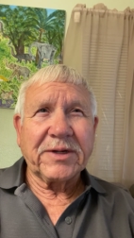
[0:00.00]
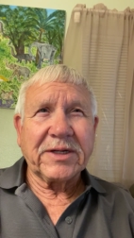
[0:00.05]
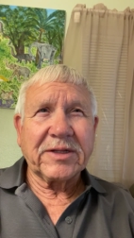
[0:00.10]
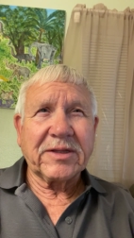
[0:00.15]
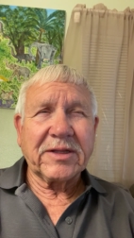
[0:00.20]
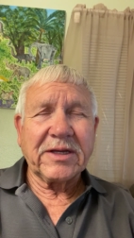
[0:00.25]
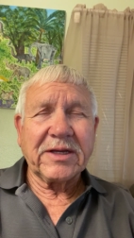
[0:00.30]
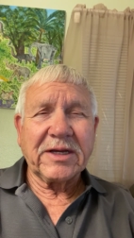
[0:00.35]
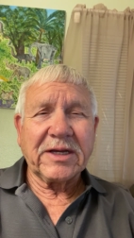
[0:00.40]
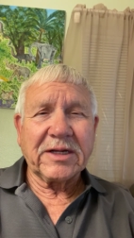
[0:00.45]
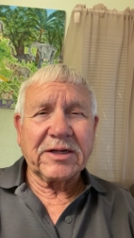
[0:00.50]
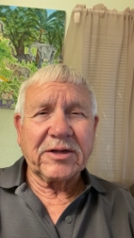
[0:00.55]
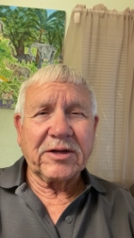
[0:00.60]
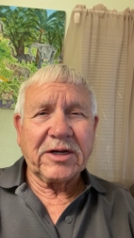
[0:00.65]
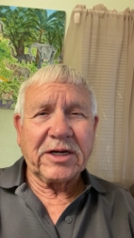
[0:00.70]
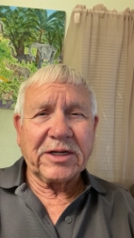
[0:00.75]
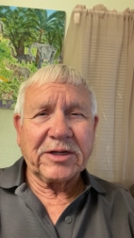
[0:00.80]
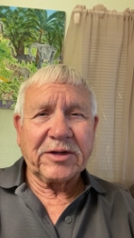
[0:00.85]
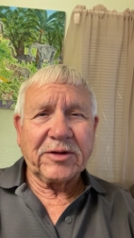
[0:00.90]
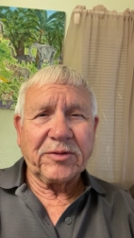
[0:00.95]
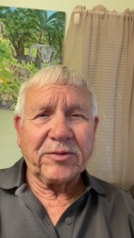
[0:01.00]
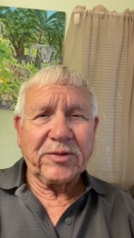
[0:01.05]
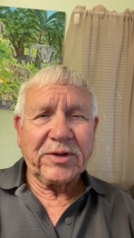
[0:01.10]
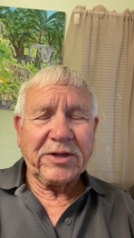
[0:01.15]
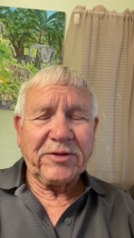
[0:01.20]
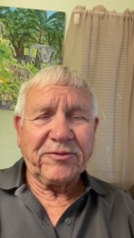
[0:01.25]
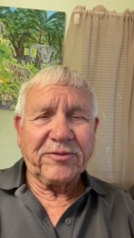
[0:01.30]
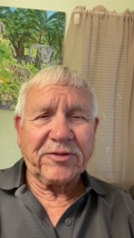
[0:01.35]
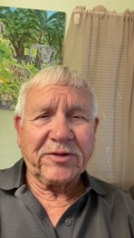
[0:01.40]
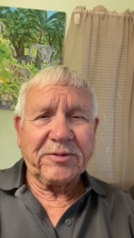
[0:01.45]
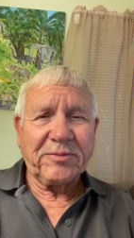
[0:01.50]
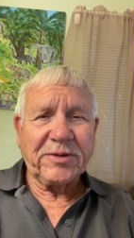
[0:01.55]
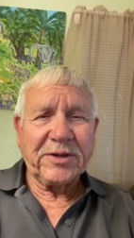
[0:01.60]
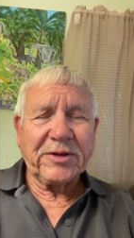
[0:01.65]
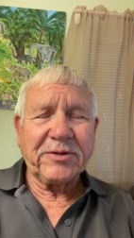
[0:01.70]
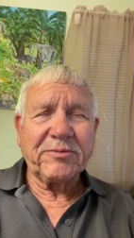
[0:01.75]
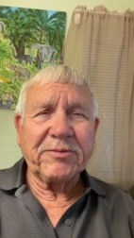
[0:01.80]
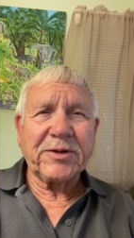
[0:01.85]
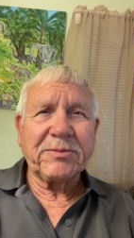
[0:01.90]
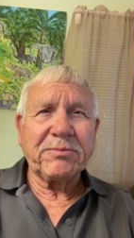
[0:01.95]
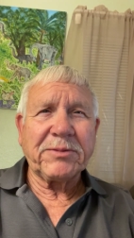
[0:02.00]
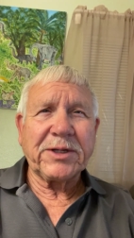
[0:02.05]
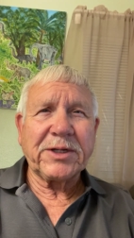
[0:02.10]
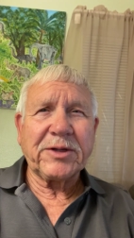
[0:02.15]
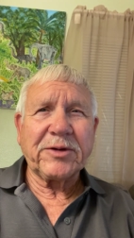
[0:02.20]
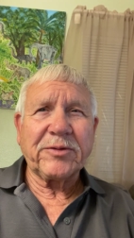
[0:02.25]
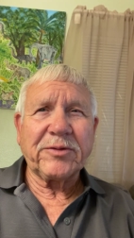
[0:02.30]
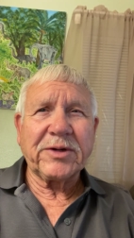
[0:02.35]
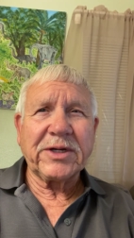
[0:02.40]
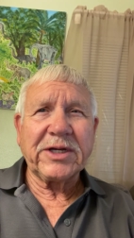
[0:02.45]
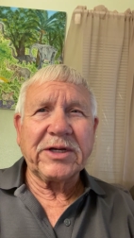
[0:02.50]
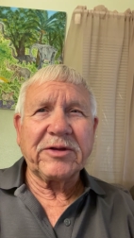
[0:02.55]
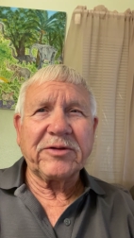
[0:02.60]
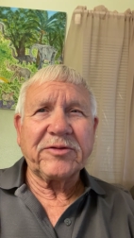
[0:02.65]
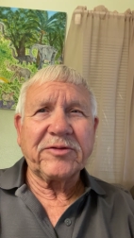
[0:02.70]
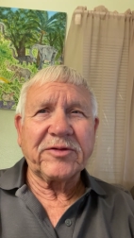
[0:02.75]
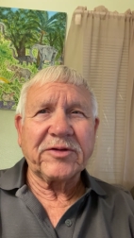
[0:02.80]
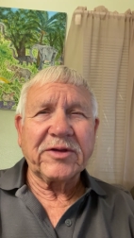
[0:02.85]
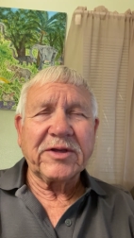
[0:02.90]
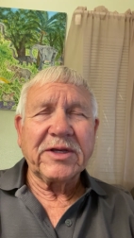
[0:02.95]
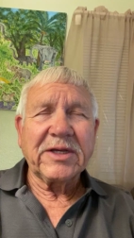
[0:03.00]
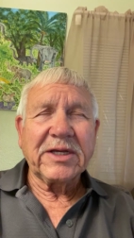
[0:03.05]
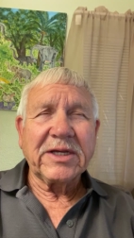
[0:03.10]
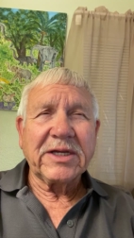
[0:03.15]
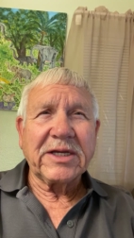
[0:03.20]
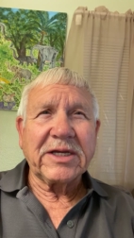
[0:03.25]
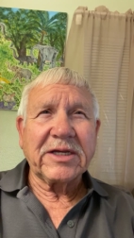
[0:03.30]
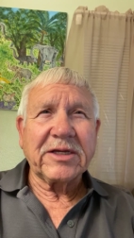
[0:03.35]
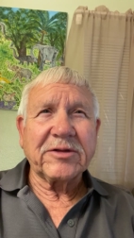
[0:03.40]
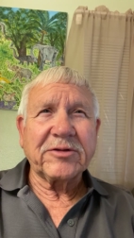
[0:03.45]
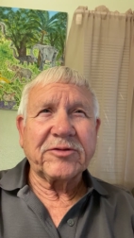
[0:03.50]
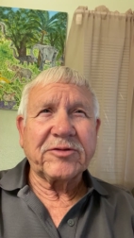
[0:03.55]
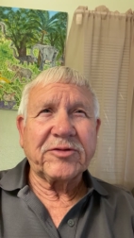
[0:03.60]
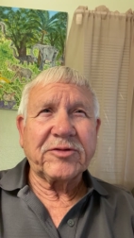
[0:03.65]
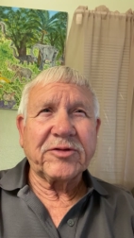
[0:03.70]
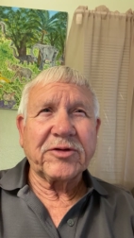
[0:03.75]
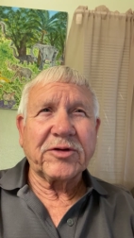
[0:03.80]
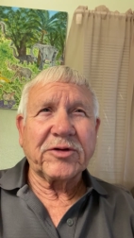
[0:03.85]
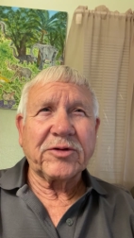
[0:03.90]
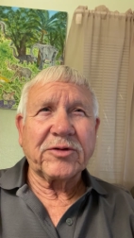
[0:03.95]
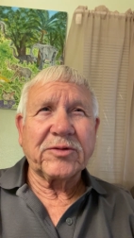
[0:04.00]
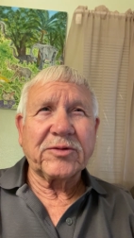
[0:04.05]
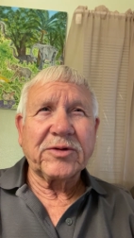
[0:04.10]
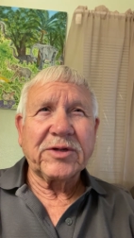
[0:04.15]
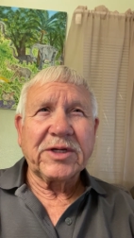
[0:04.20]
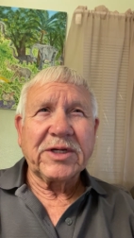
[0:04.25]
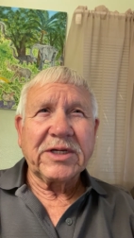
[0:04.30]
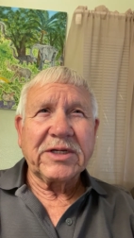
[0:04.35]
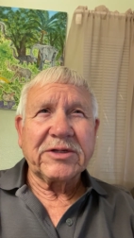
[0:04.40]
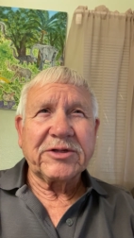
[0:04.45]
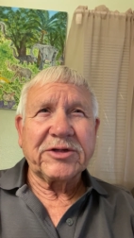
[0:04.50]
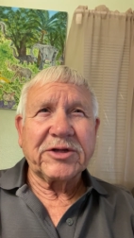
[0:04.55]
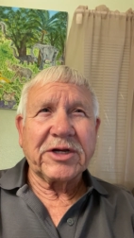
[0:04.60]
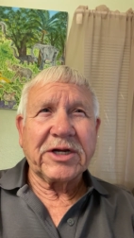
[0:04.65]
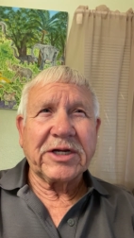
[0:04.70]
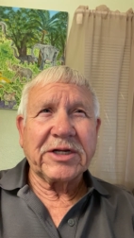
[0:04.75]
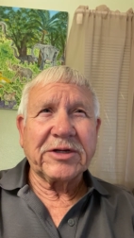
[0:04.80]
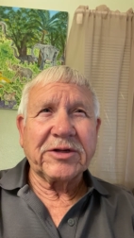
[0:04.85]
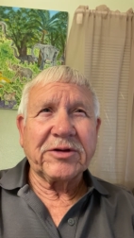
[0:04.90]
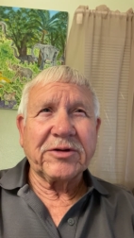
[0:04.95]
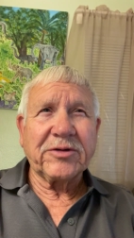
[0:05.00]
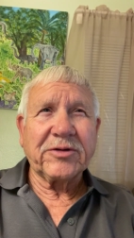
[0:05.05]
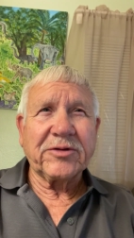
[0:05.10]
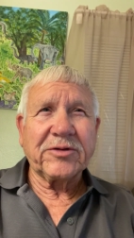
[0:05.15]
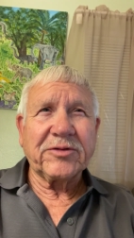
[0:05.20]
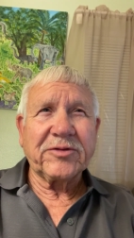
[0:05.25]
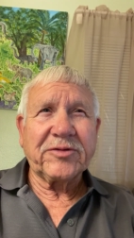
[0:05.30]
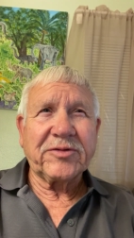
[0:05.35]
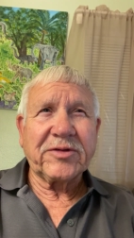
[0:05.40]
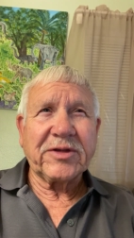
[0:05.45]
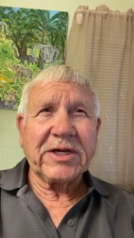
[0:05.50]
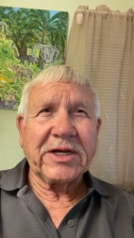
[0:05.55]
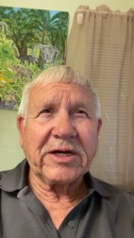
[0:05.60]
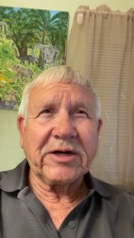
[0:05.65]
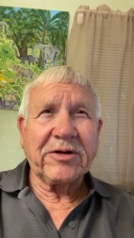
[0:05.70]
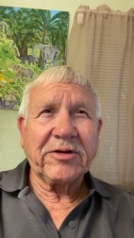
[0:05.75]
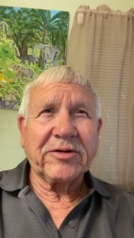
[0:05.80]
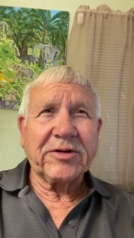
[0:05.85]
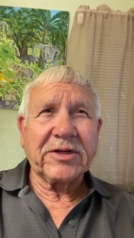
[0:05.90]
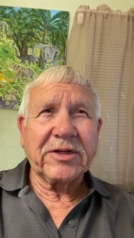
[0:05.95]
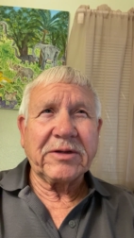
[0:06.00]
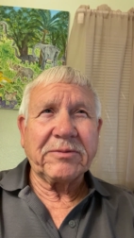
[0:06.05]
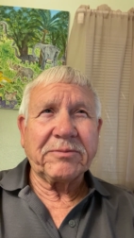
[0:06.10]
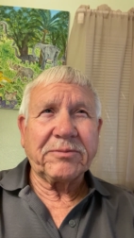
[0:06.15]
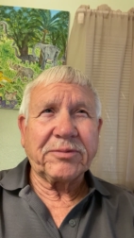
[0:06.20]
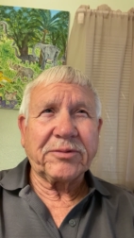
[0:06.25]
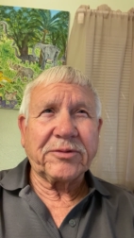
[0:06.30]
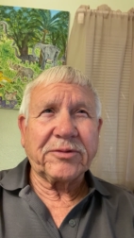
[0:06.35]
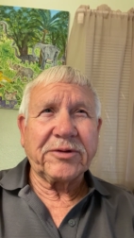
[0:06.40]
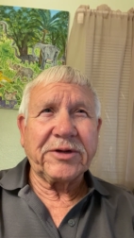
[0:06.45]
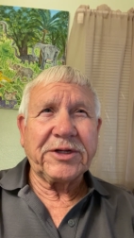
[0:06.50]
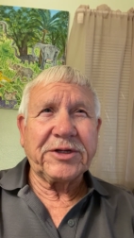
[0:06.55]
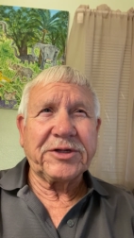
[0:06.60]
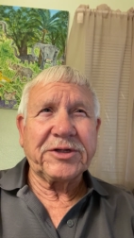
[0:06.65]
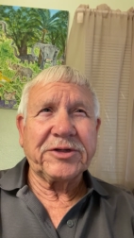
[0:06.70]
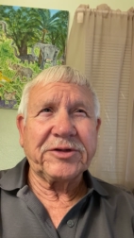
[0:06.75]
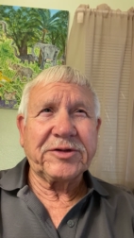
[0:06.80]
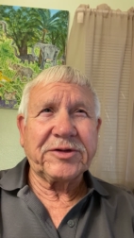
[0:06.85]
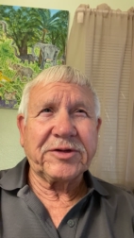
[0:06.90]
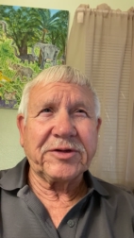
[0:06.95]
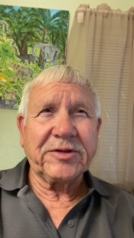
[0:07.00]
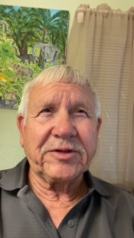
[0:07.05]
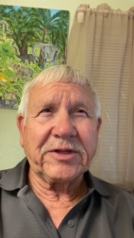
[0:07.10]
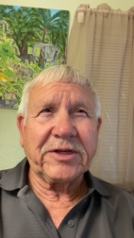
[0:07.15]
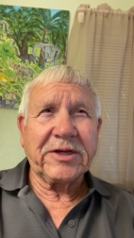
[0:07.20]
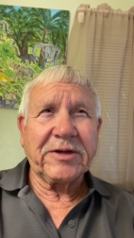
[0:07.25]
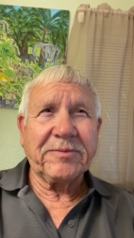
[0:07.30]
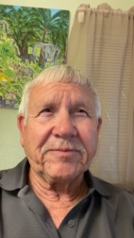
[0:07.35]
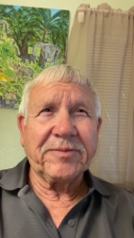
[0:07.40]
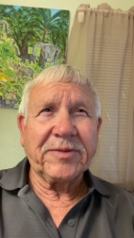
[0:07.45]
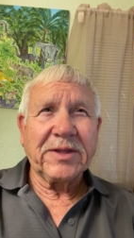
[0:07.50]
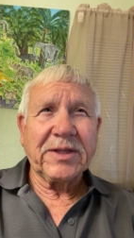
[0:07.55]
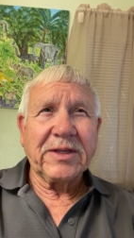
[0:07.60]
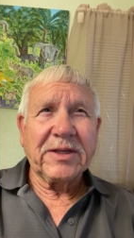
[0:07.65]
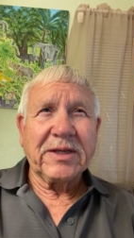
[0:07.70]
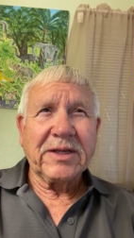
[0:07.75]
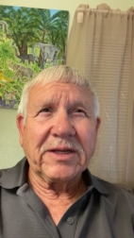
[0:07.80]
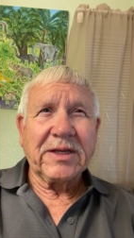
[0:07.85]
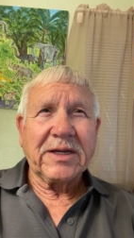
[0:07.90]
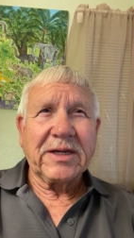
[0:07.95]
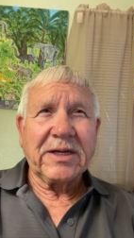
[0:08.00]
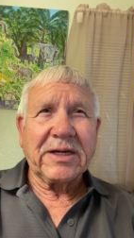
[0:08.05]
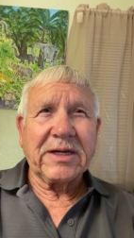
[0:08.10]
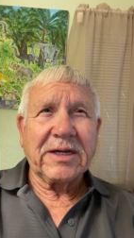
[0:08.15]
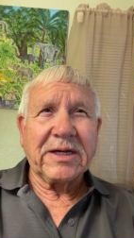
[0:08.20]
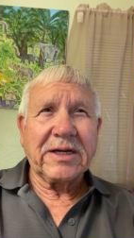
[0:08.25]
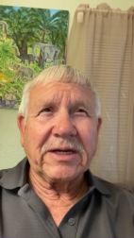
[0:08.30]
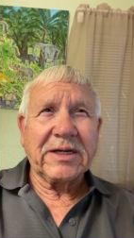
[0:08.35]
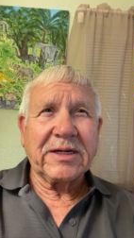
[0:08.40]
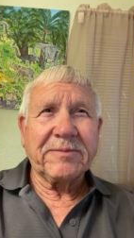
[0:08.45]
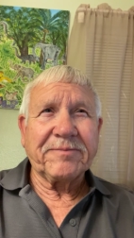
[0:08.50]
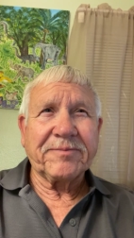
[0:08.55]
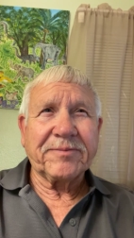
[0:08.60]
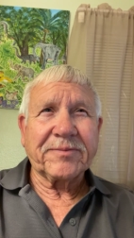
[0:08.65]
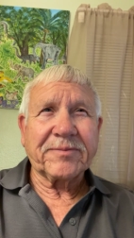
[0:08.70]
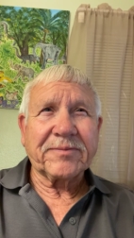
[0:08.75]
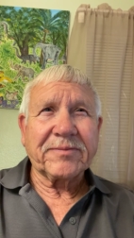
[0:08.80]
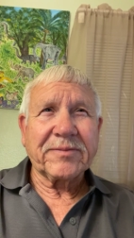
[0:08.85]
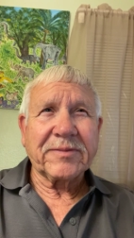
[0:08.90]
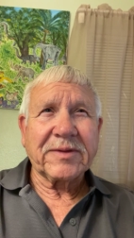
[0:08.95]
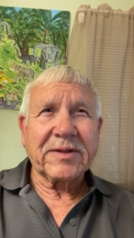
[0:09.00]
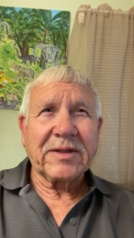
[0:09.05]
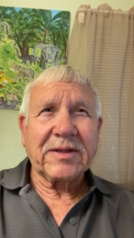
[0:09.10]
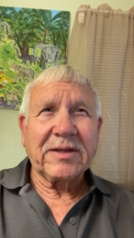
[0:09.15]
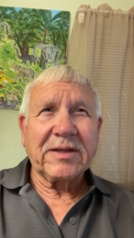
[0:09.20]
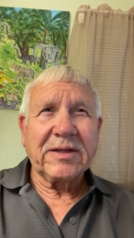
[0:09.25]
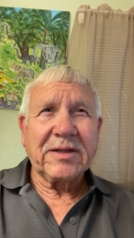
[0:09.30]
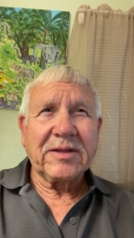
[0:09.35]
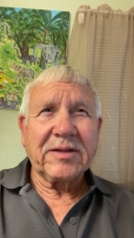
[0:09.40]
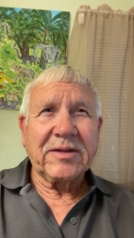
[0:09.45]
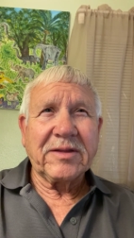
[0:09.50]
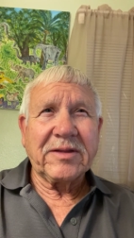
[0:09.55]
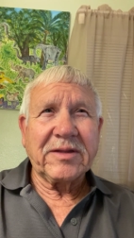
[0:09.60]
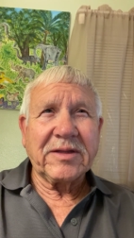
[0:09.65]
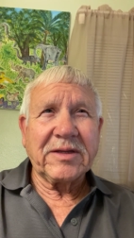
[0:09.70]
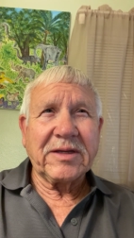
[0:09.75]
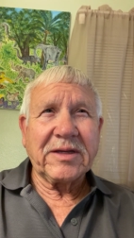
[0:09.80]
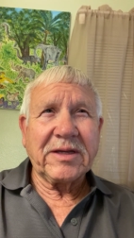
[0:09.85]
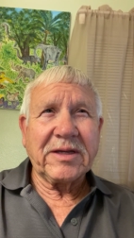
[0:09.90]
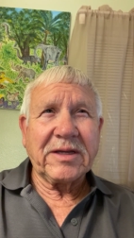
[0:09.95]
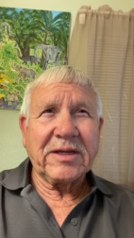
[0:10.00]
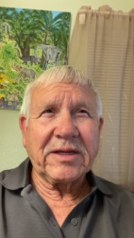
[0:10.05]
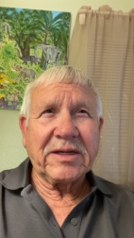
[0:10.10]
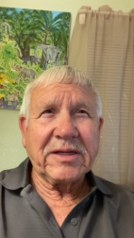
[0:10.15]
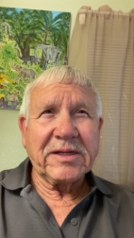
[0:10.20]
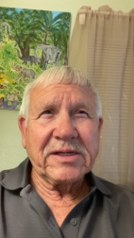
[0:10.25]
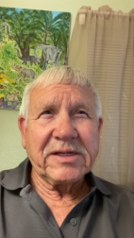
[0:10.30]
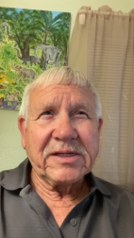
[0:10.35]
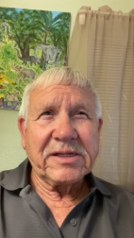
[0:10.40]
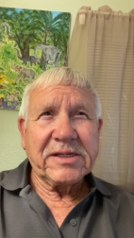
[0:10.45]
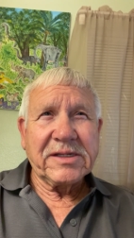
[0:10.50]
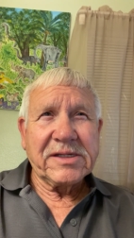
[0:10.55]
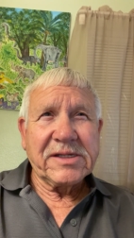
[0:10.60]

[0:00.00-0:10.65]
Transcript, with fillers: but they had gotten away from him in many ways. And so John goes out and preaches to them um, the